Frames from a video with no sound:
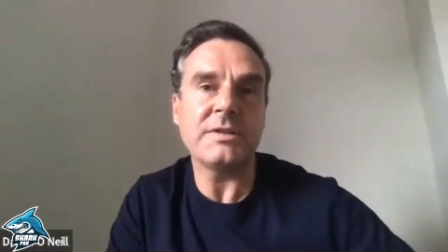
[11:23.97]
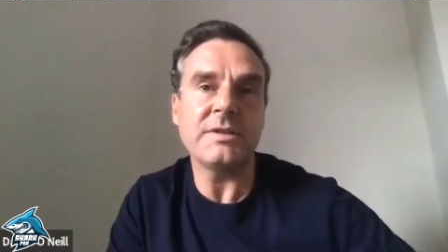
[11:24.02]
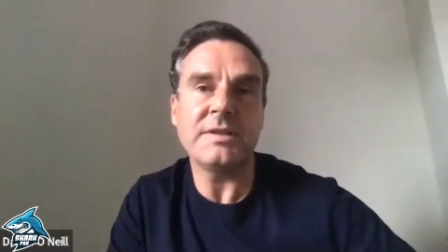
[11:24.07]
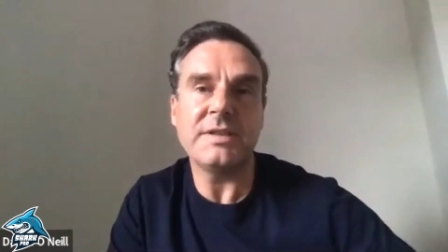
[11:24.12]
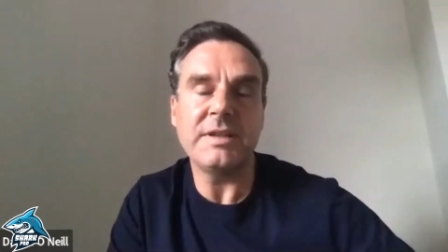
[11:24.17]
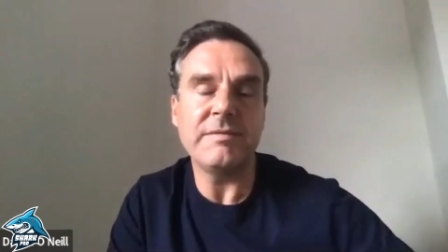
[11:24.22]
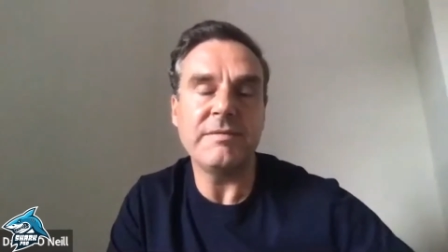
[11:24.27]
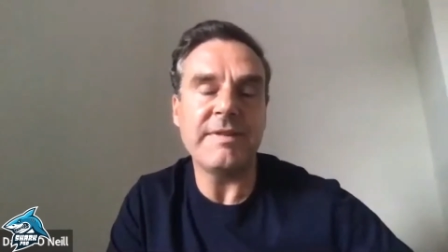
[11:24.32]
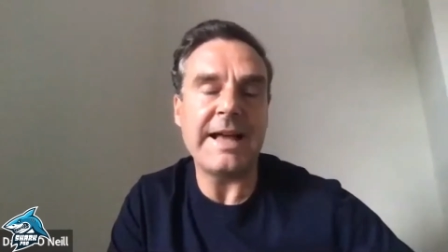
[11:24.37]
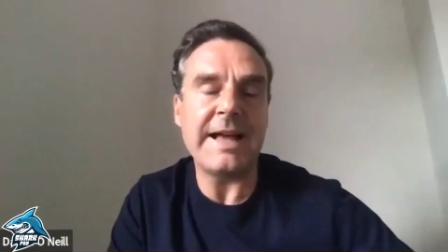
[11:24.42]
to
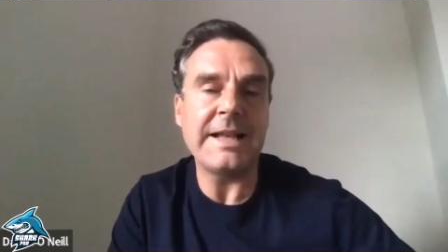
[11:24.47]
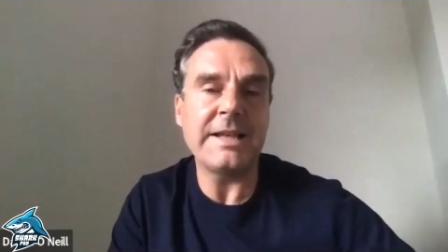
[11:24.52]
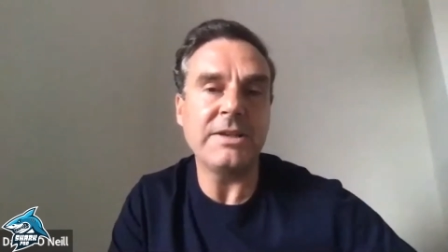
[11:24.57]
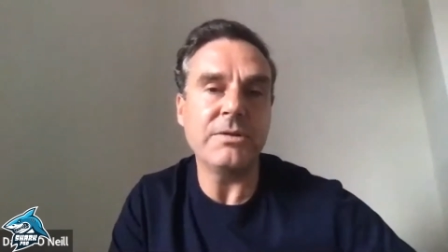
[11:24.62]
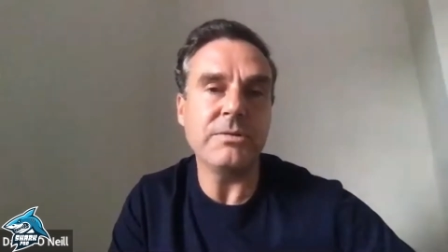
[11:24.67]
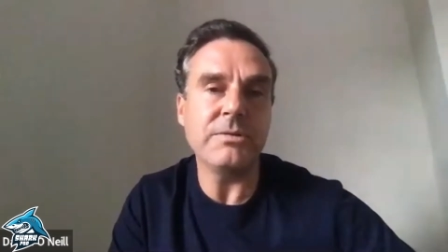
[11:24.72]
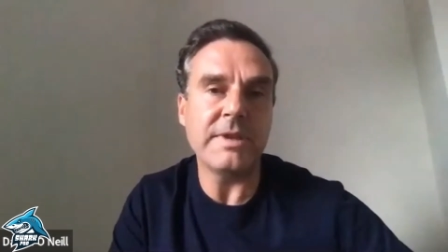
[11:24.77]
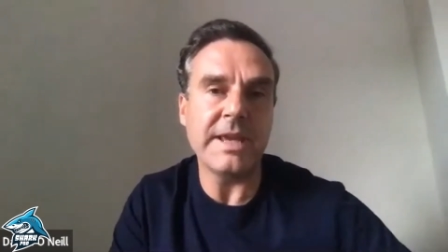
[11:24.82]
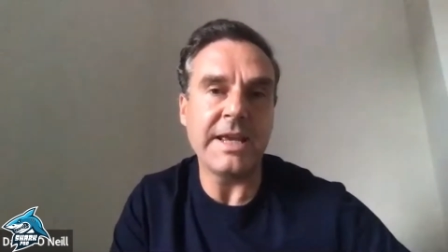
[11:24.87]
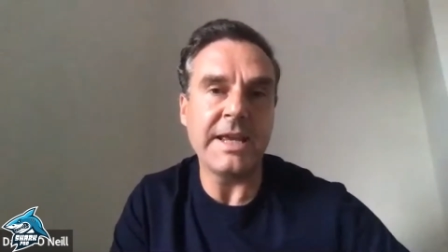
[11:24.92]
see
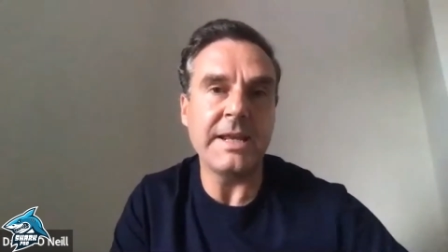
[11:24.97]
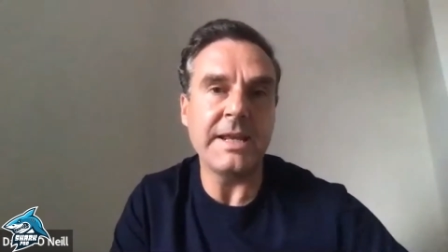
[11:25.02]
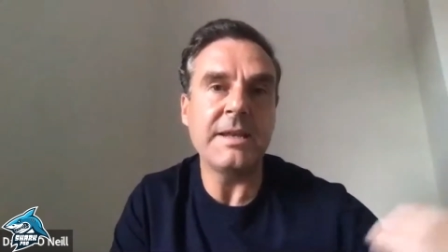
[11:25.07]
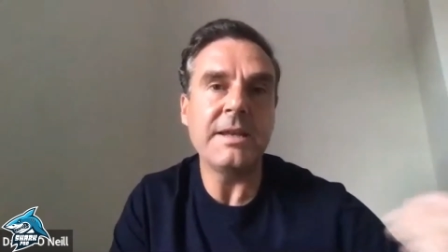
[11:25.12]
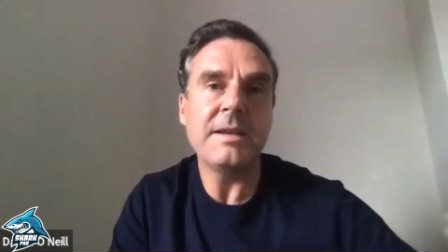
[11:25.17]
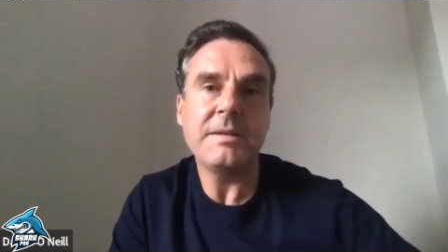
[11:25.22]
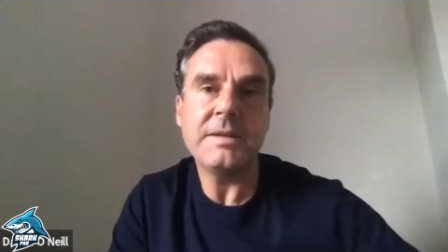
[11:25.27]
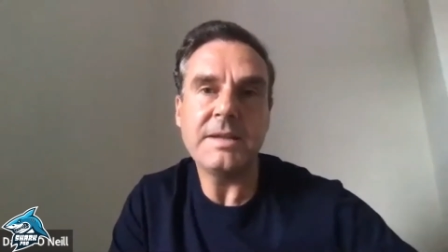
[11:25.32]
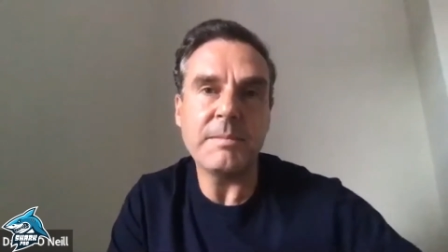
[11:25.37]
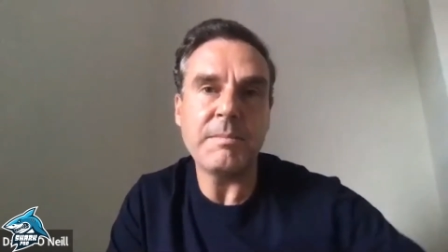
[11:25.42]
value then
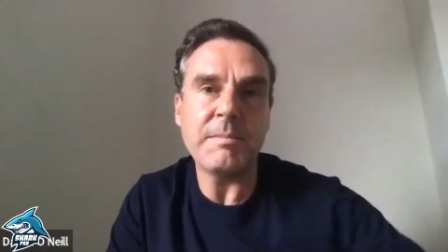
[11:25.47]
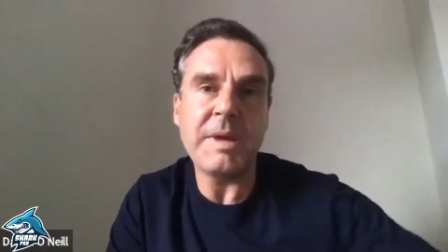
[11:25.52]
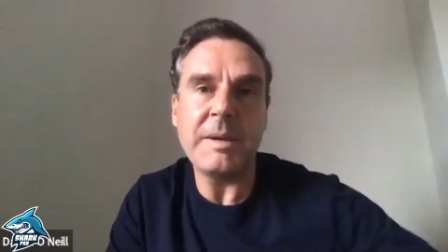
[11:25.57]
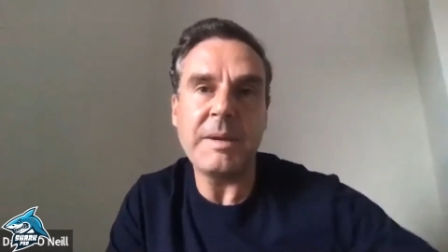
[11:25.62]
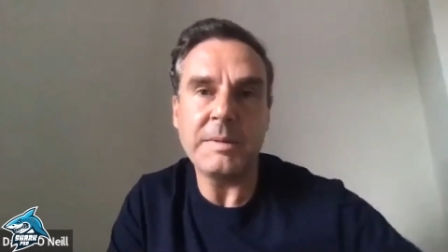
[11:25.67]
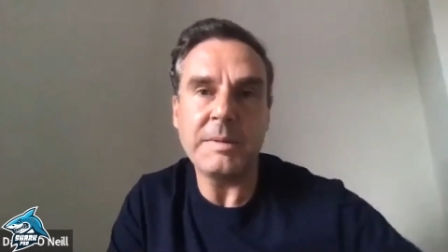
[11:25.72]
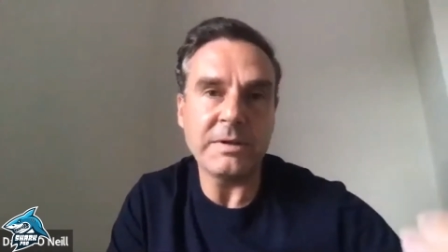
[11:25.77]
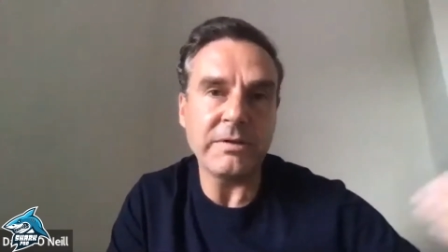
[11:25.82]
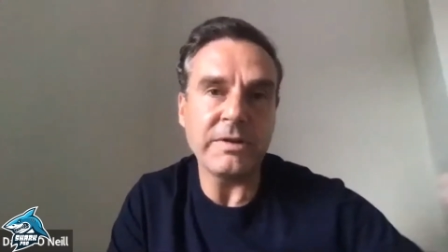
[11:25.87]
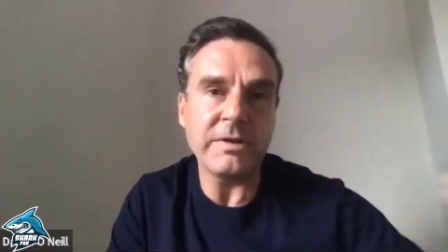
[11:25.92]
then
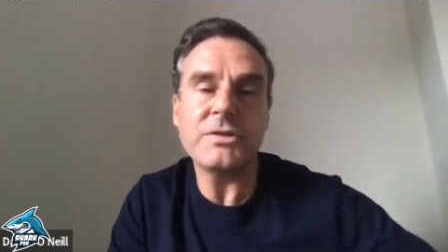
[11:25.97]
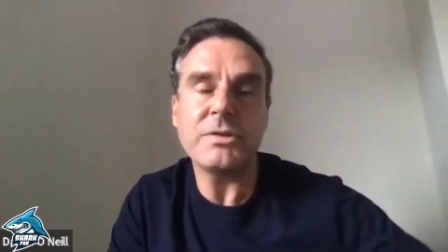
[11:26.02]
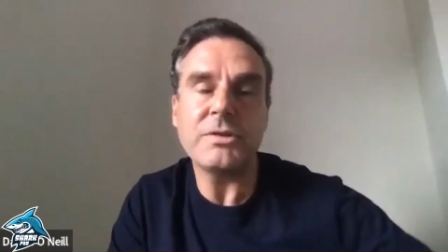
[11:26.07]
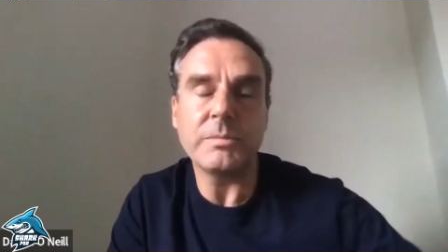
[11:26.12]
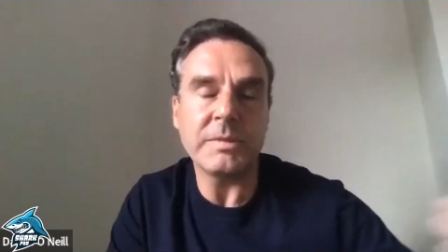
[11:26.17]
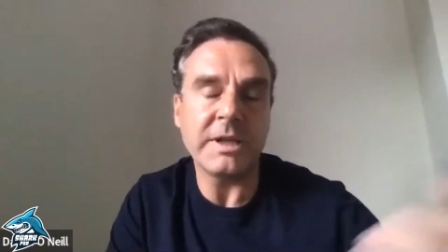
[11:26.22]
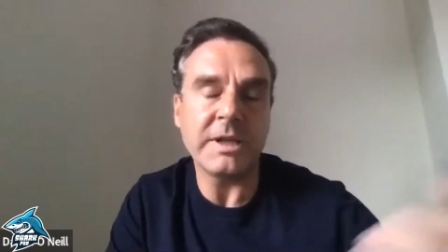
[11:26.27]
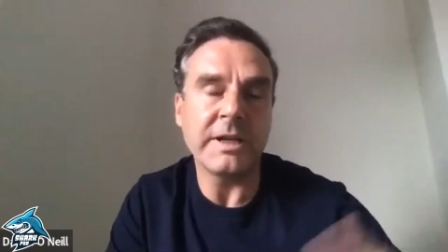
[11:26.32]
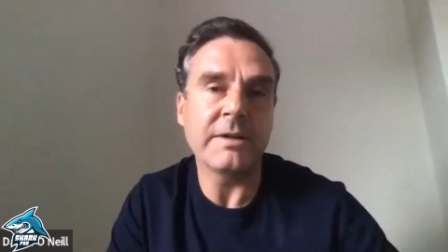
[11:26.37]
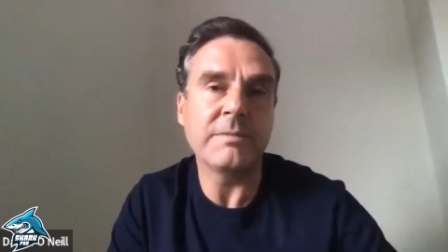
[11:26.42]
maybe there is
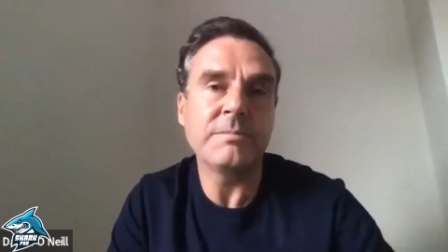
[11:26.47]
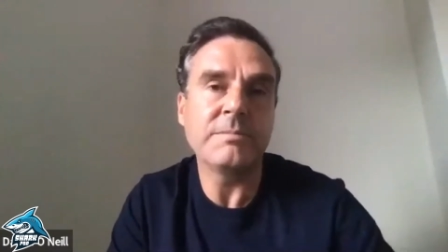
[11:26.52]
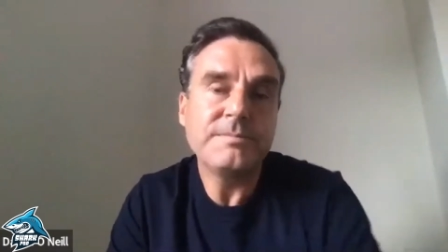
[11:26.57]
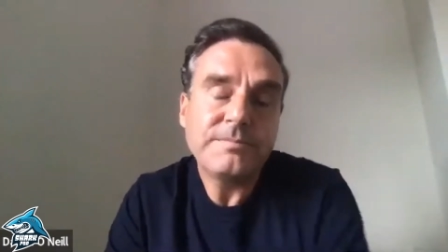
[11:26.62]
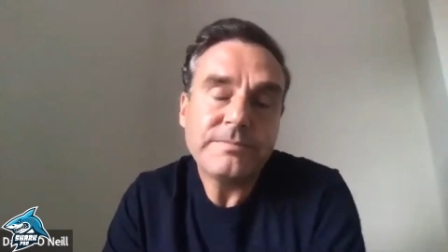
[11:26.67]
something here